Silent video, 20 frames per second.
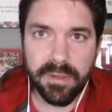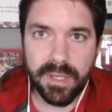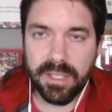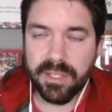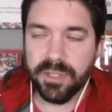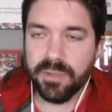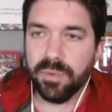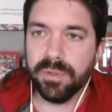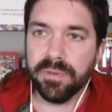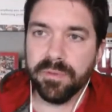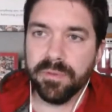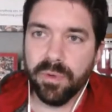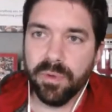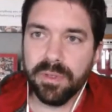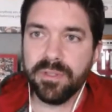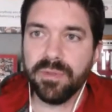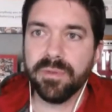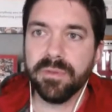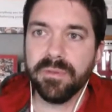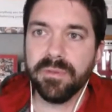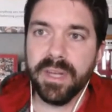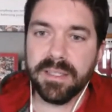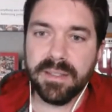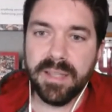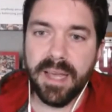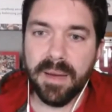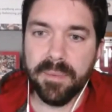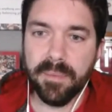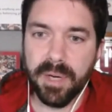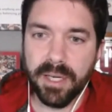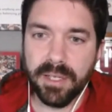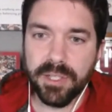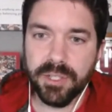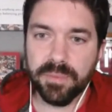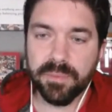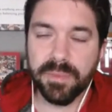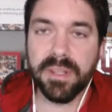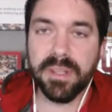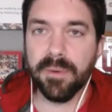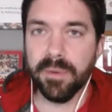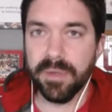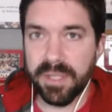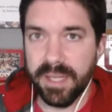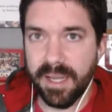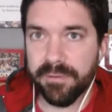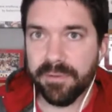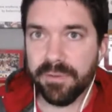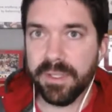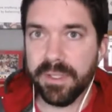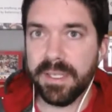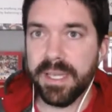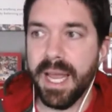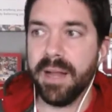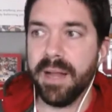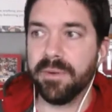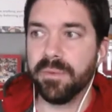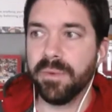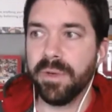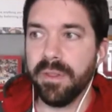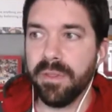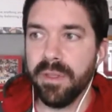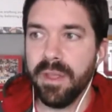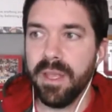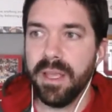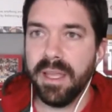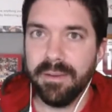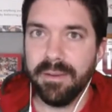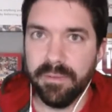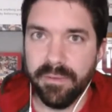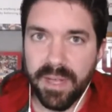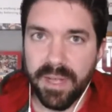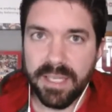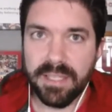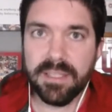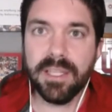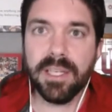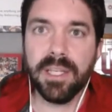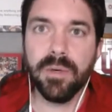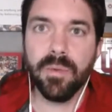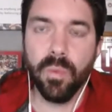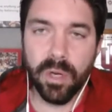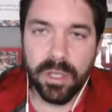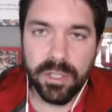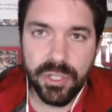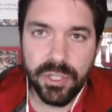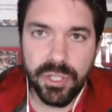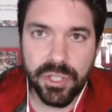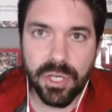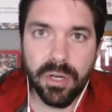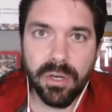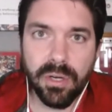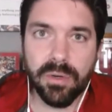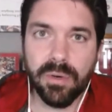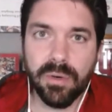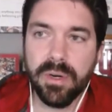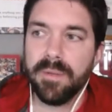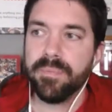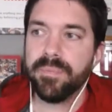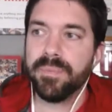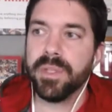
They just wouldn't have wanted to invest that much, but they were definitely down with investing in one show,